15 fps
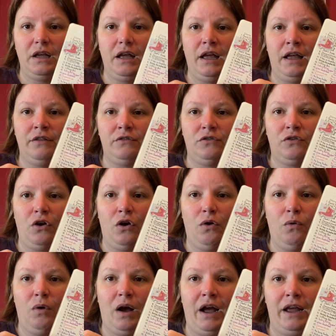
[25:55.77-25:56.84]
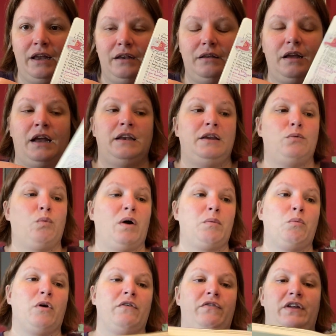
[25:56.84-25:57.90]
And so I need one
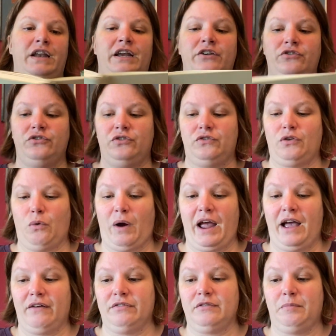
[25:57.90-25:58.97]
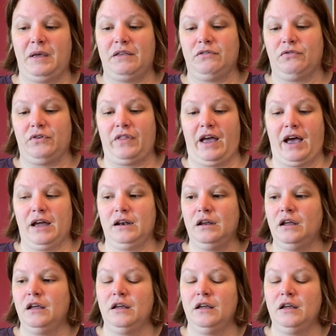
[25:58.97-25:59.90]
more finish so I have space for that.